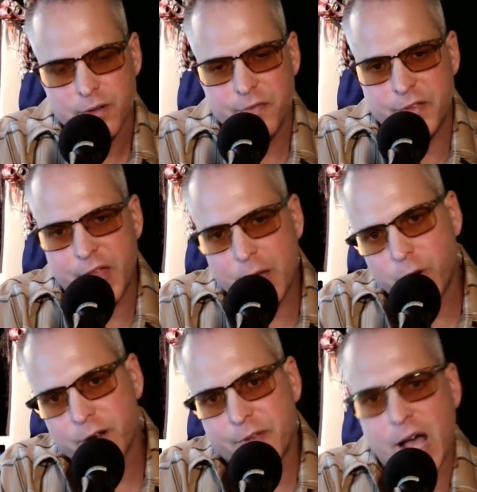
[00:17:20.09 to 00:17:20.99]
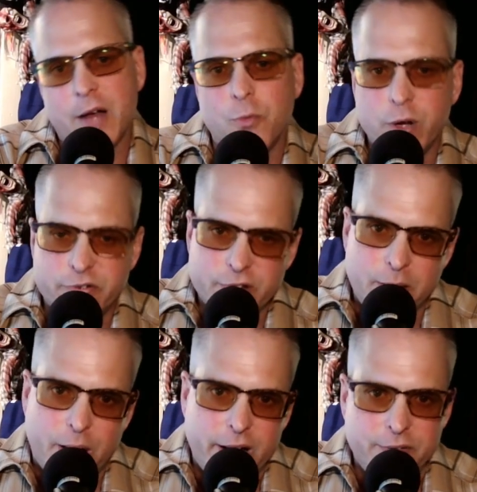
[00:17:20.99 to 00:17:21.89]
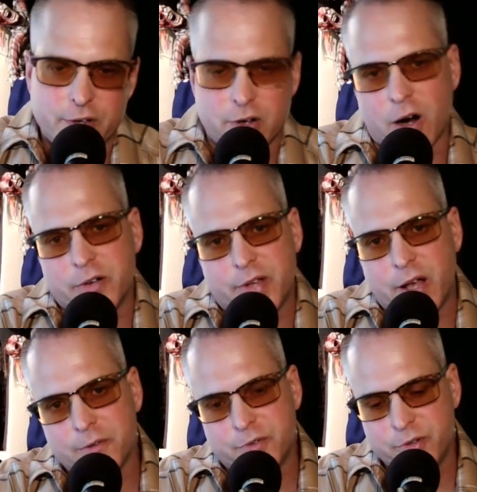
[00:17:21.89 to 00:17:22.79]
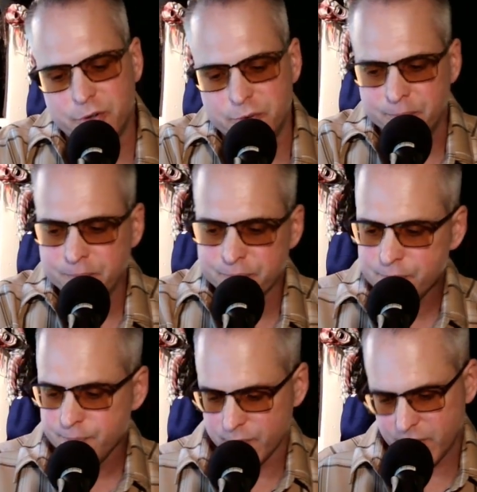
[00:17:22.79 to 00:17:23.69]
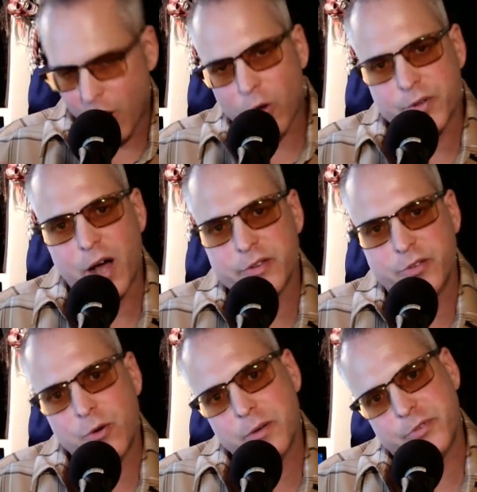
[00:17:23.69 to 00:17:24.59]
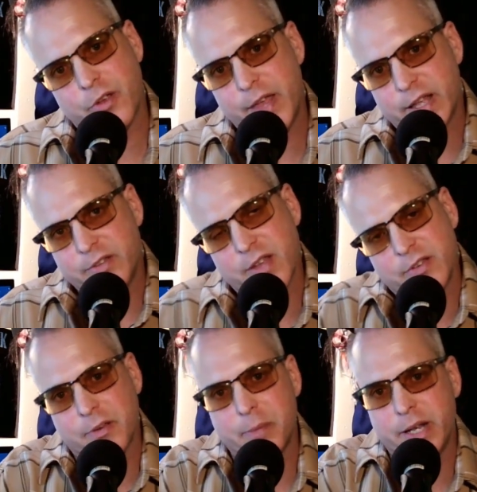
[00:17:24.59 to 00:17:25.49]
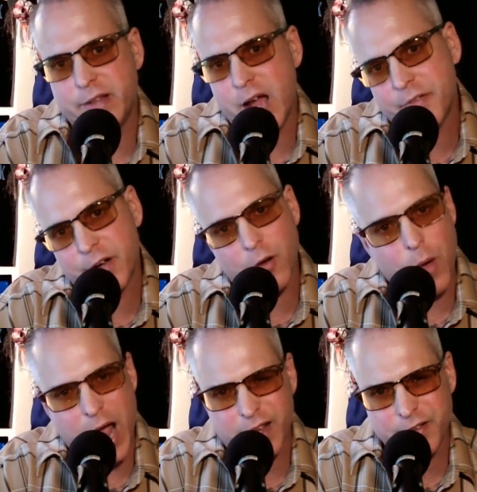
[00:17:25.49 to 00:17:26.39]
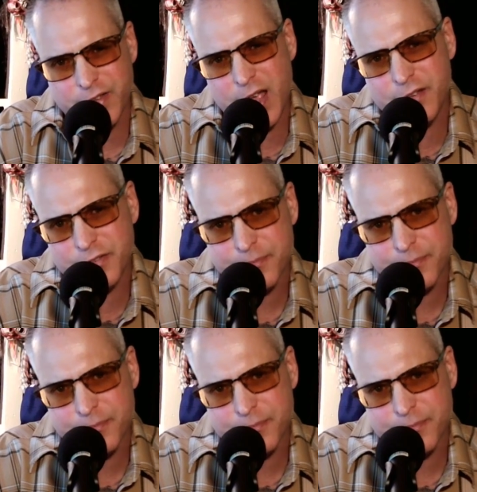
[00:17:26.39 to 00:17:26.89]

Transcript: that they would have gotten with somebody in the cartel to hold on to him so they can send somebody down there to whack his ass.